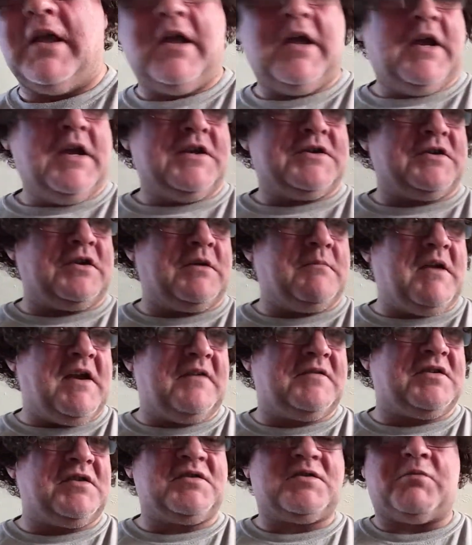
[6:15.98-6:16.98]
So you may have
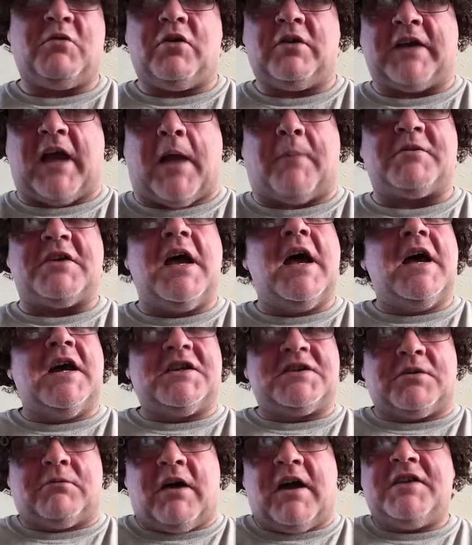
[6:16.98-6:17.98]
some small gaps.
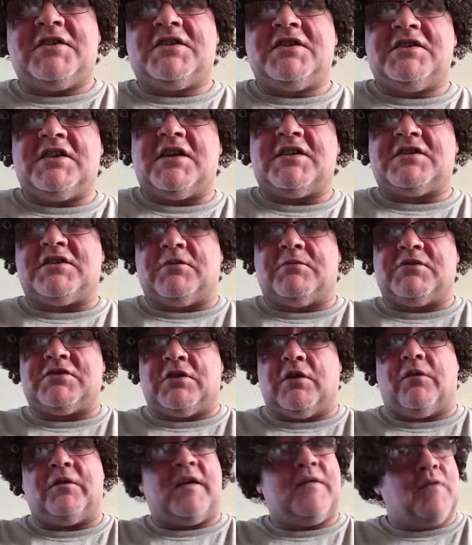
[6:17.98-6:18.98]
So I suggest some
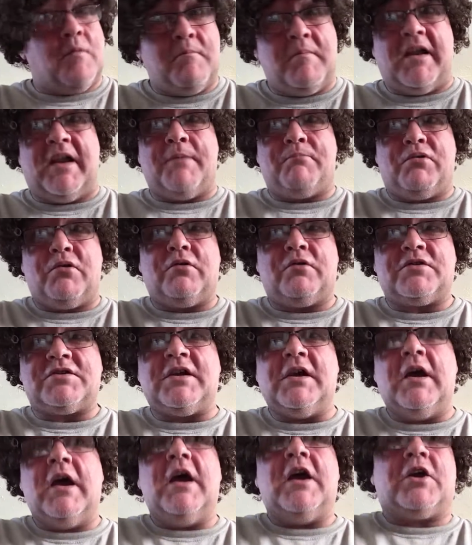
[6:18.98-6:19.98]
stuff, either Milliput,
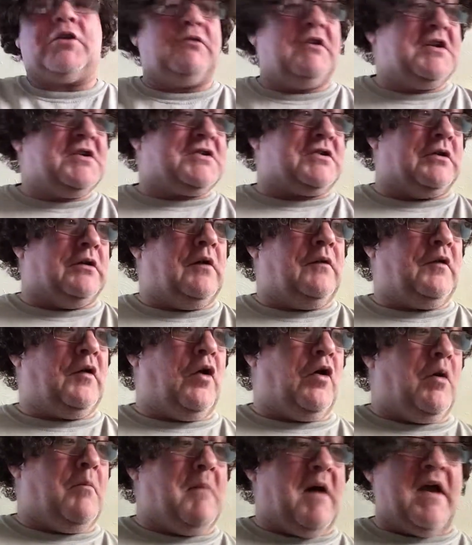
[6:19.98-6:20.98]
green stuff,
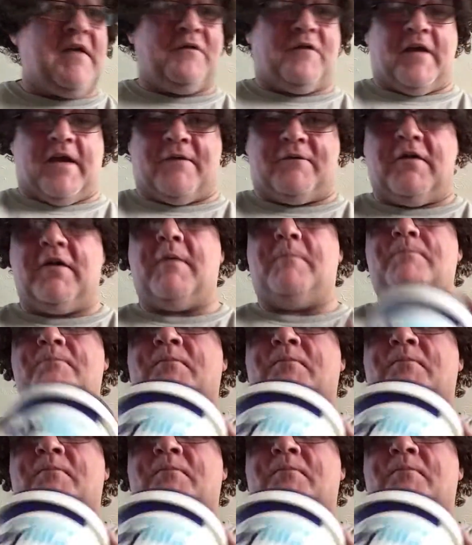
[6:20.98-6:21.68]
or my favourite,